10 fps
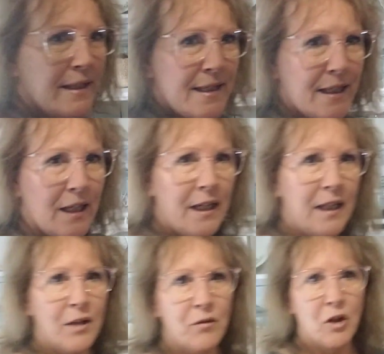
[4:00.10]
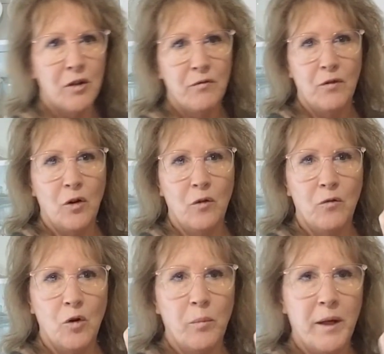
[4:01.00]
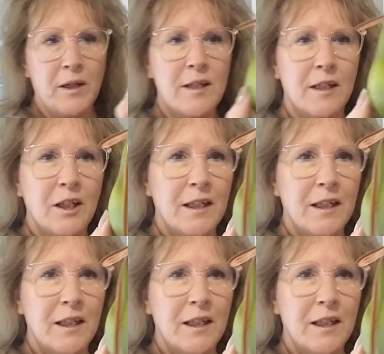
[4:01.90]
did, I love all the faux pears, and look at